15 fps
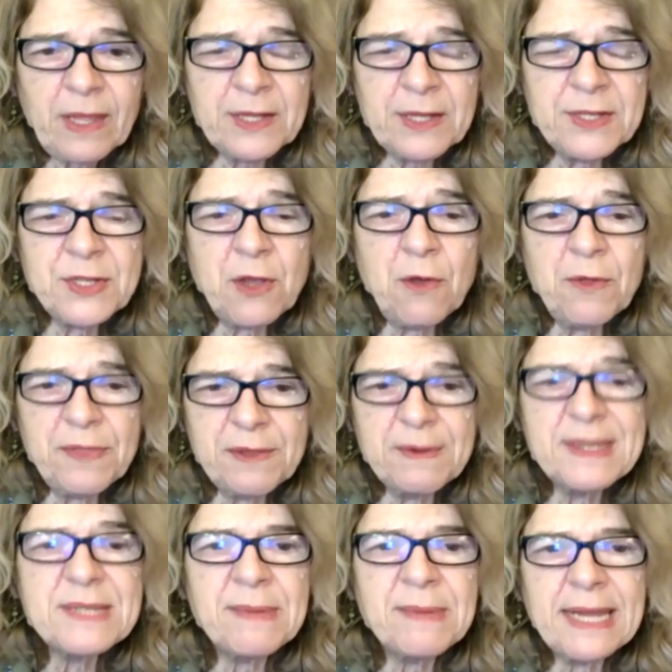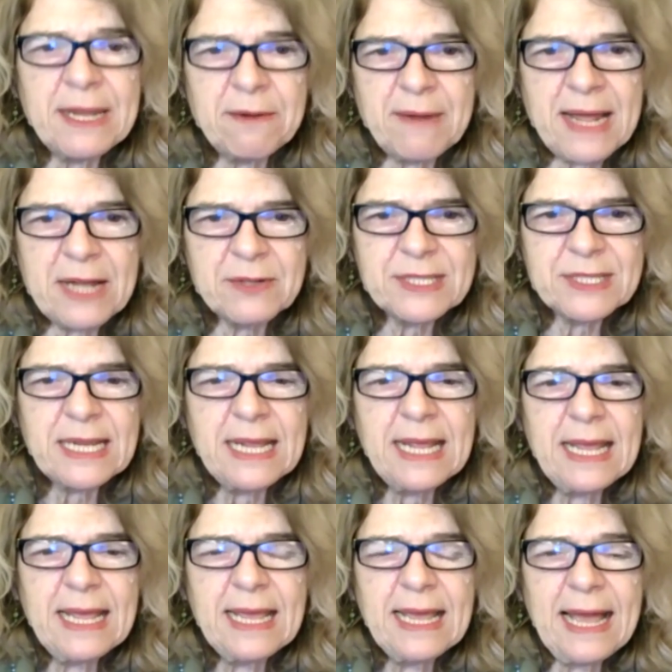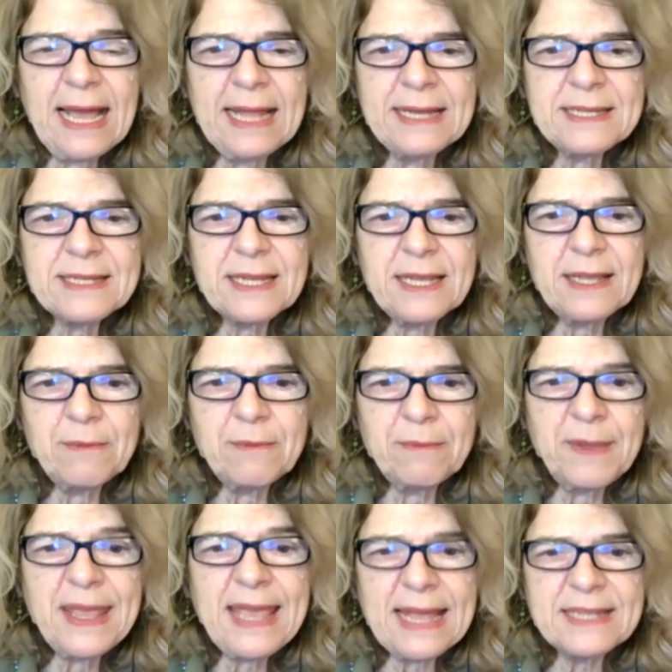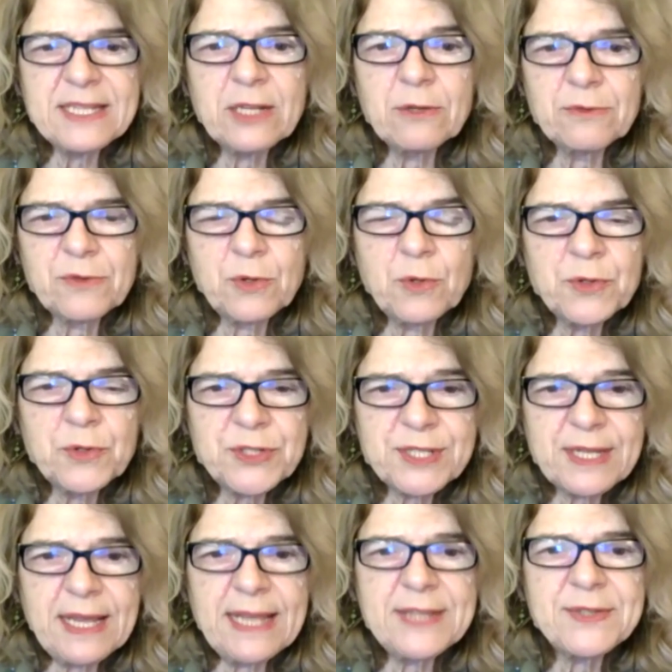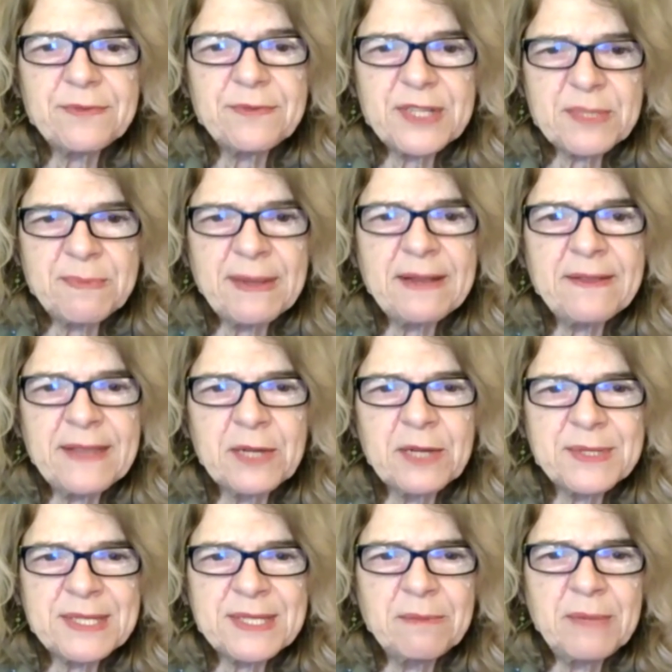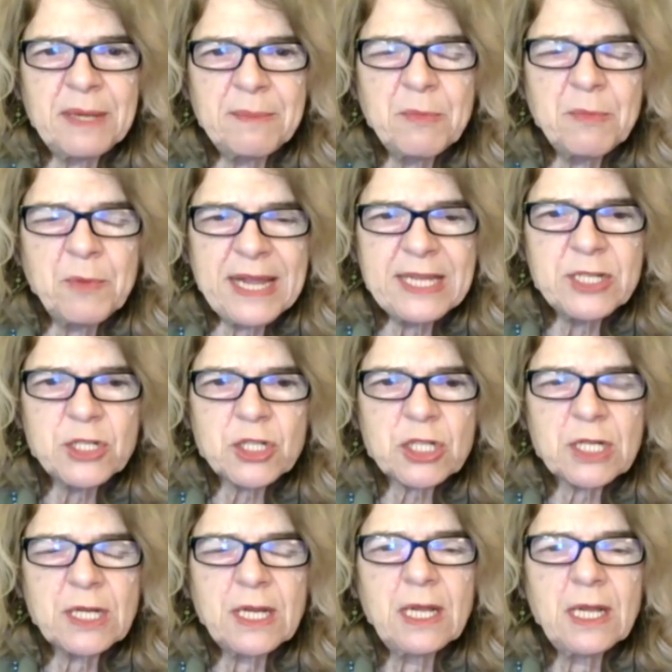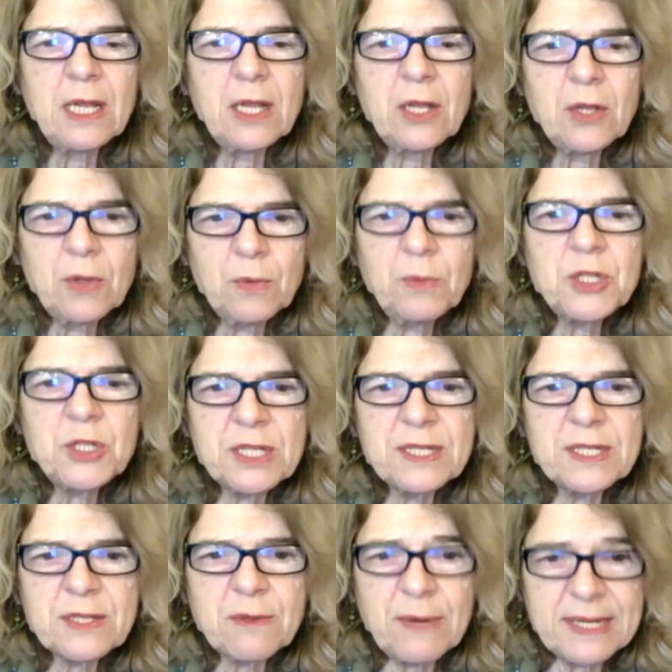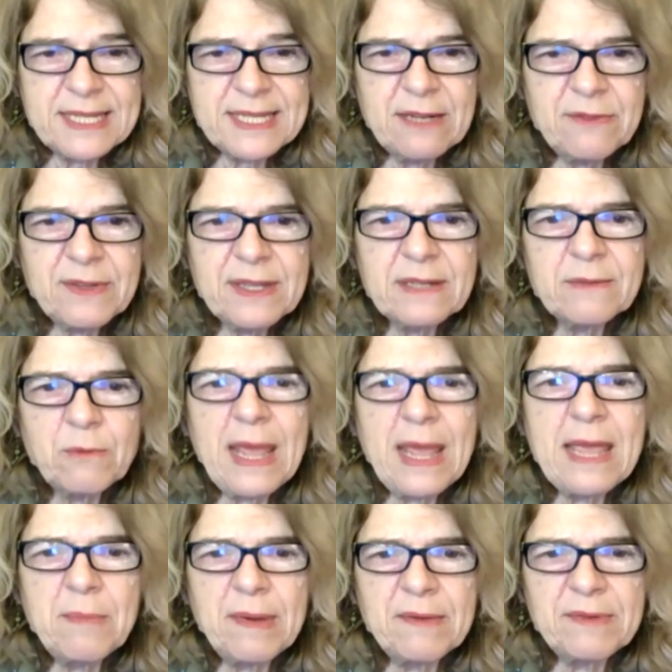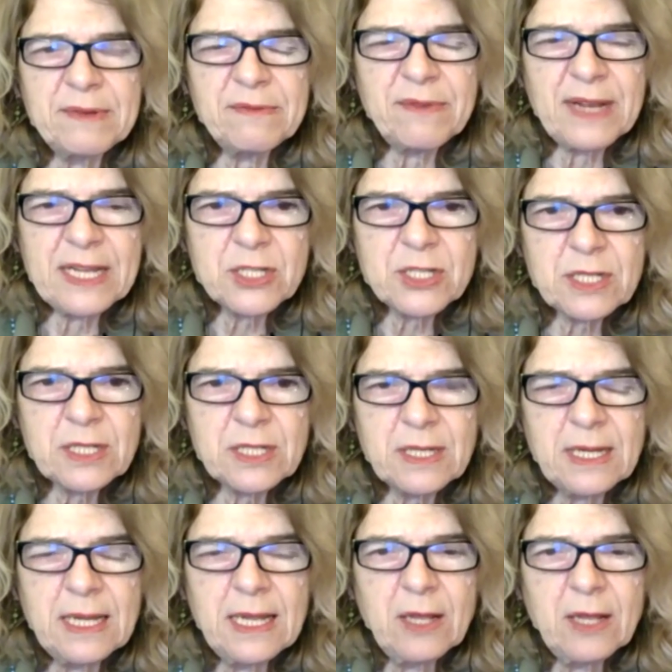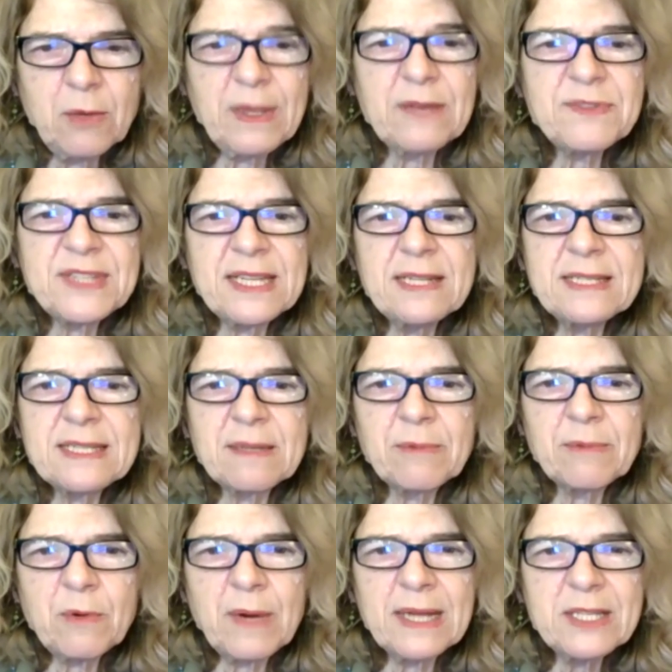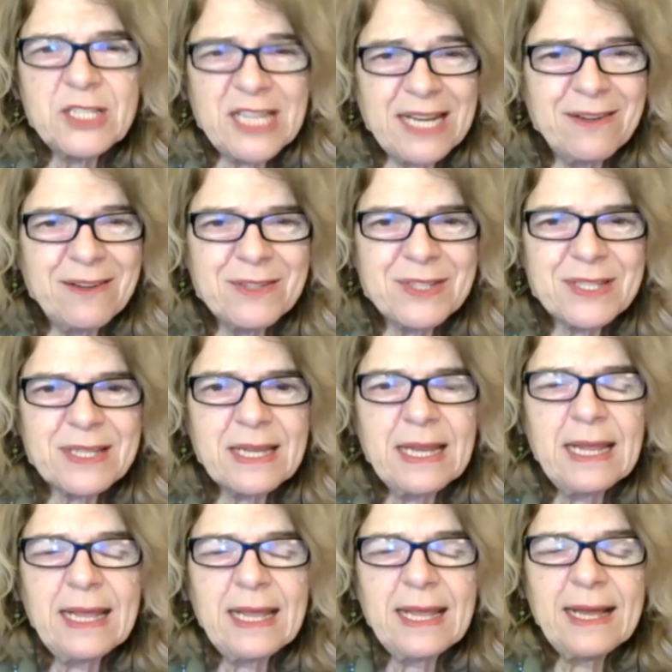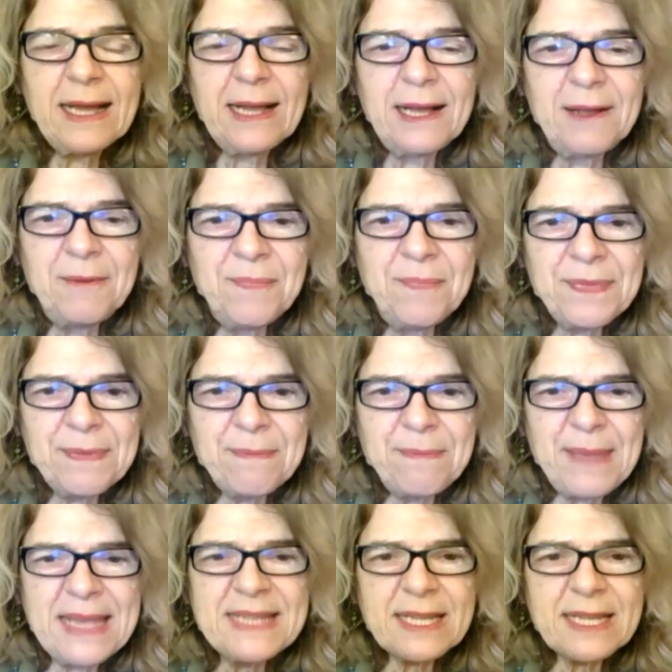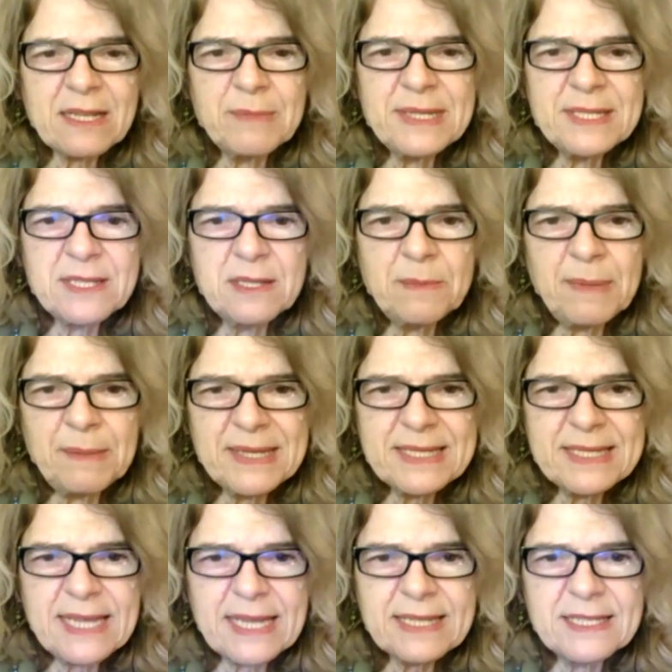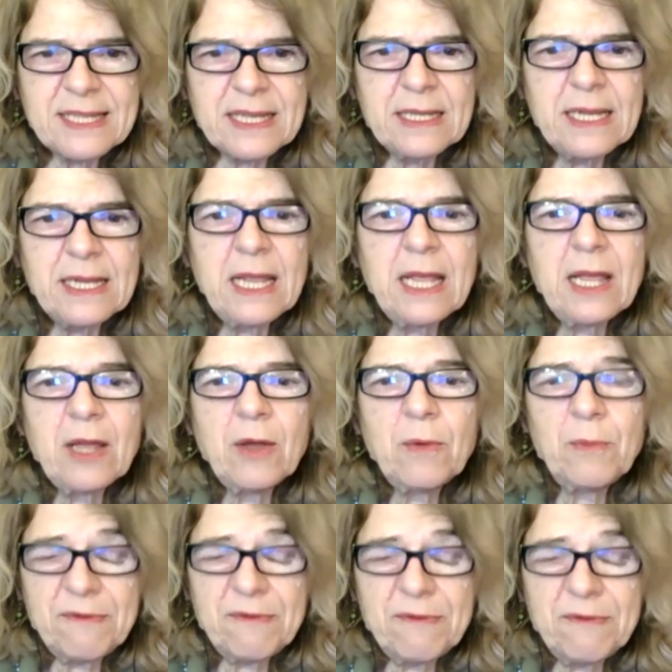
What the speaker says: So there is money around. And we're getting, of course, as of this month, the increase in minimum wage, which is quite significant, way above inflation. We have seen some quite generous pay settlements in the public sector. We've